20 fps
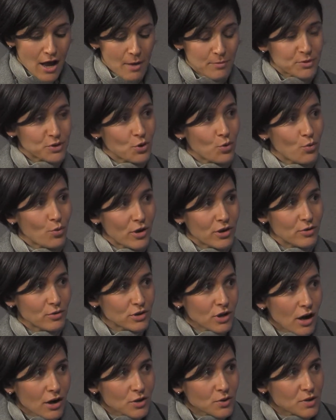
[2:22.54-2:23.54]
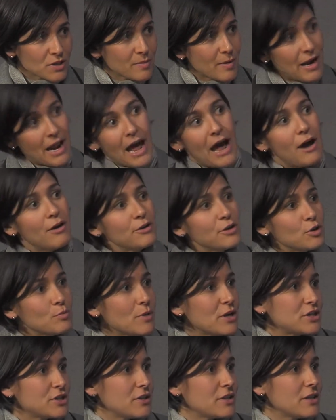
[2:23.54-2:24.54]
So can you talk to us about how do you
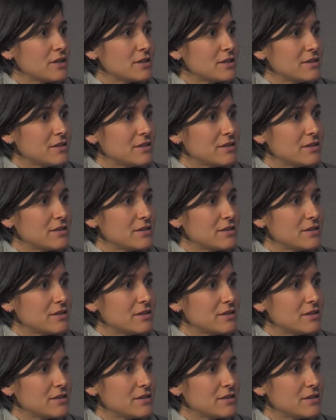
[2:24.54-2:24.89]
measure this?